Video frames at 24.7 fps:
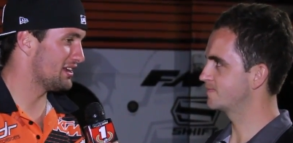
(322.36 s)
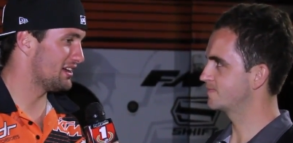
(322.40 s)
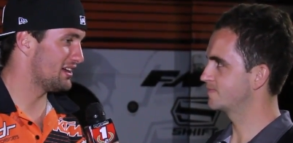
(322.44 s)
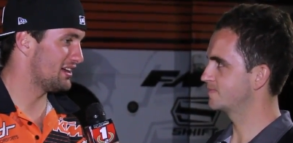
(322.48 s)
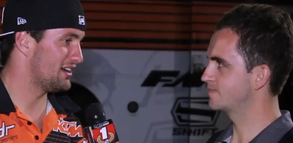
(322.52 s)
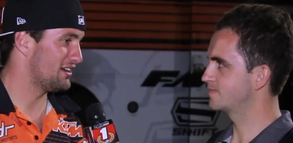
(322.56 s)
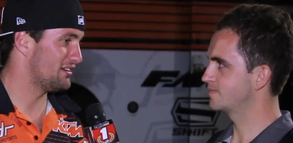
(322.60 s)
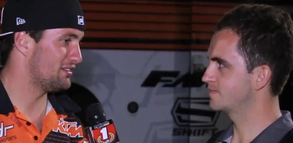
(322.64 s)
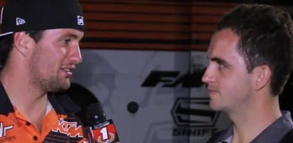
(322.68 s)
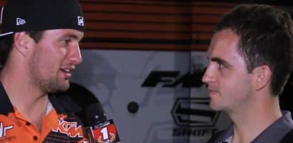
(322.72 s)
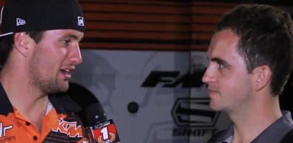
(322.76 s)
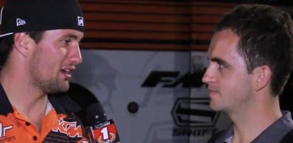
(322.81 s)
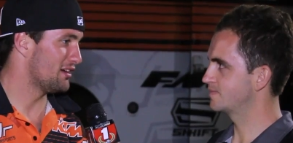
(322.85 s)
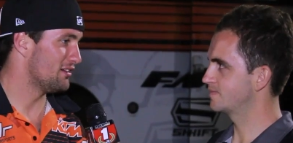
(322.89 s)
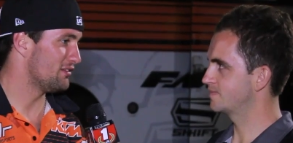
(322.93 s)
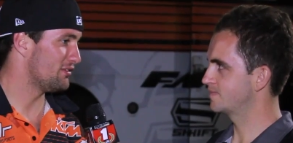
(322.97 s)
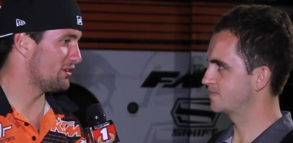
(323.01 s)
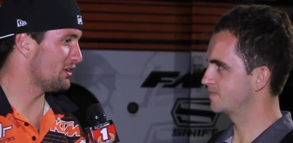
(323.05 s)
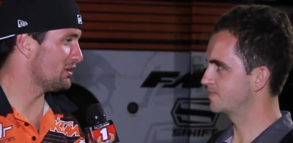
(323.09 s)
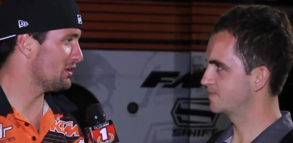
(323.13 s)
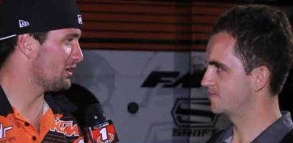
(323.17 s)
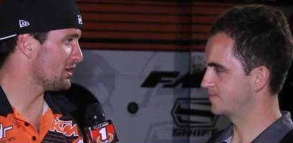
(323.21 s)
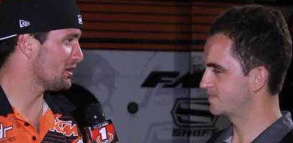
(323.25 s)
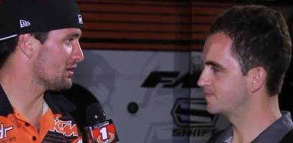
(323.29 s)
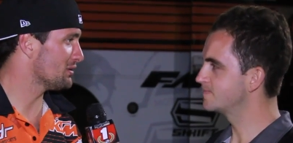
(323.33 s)
Speaker 1: uh,
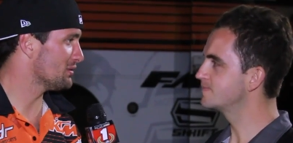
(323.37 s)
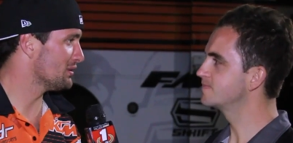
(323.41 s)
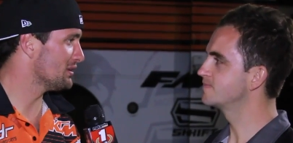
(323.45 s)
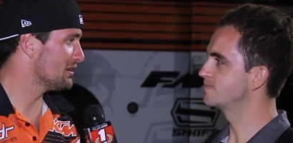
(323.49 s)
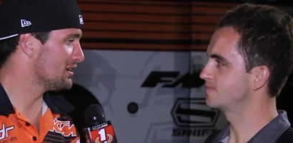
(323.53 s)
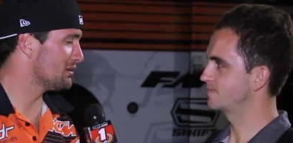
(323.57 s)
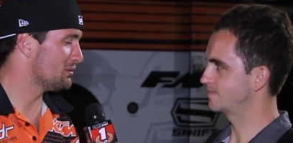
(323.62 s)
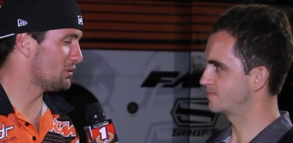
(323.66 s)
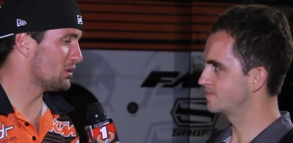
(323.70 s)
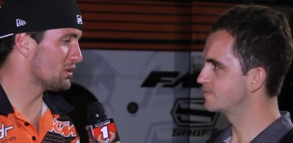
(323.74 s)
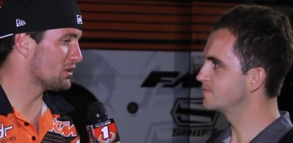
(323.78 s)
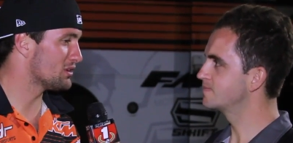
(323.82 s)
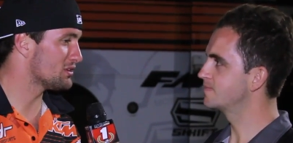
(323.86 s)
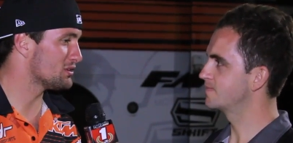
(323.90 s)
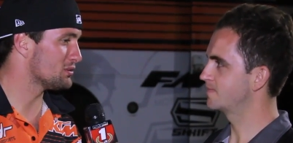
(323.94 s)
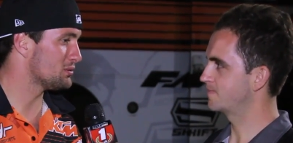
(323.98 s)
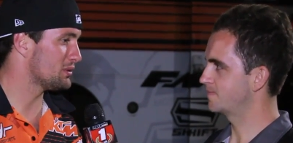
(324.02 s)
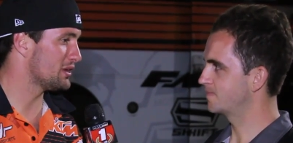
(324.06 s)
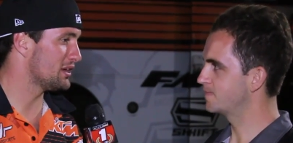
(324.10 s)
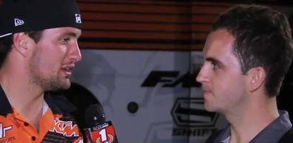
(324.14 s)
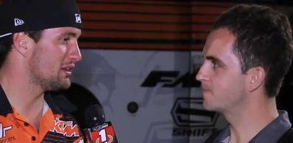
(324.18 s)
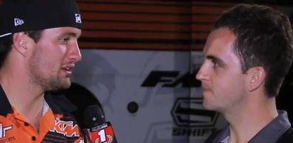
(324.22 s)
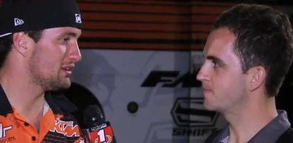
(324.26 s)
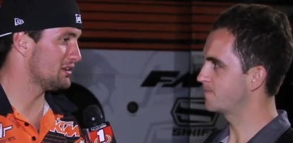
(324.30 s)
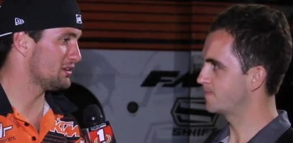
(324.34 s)
felt like I really wanted to
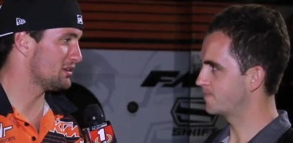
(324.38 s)
win.